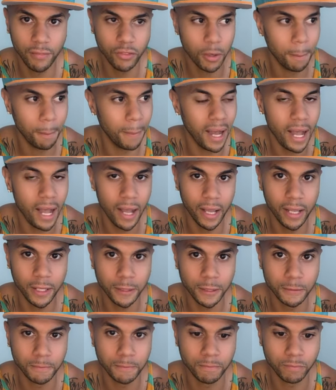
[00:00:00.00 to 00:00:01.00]
buying
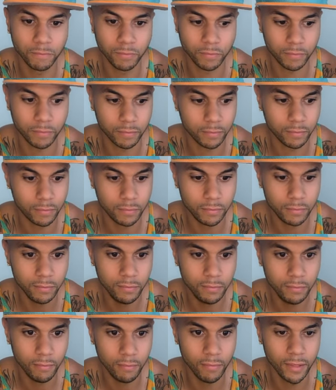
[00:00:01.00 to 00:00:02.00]

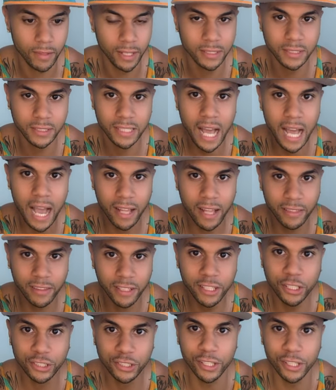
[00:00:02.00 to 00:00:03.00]
is not the
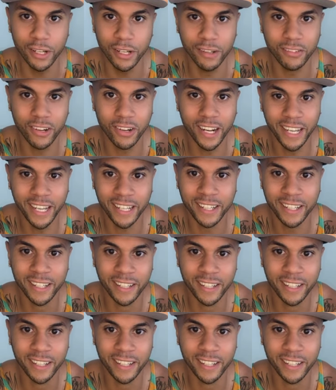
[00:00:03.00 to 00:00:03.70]
good stuff, right?